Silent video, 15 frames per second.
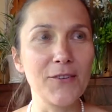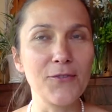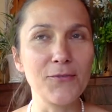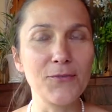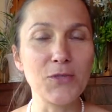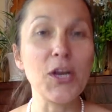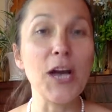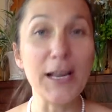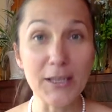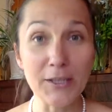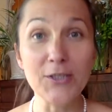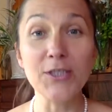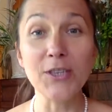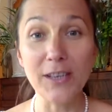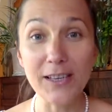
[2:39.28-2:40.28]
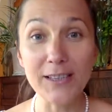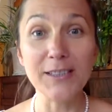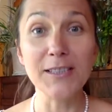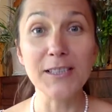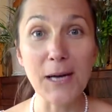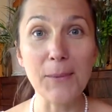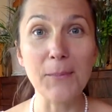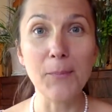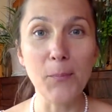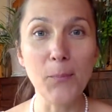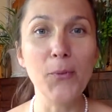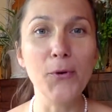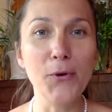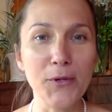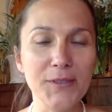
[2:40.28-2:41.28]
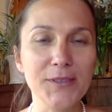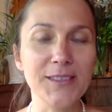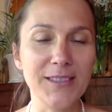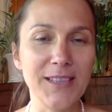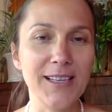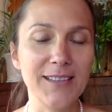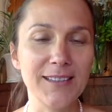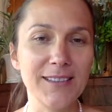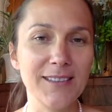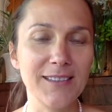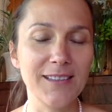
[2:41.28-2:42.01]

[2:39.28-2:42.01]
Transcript: challenging at some points, and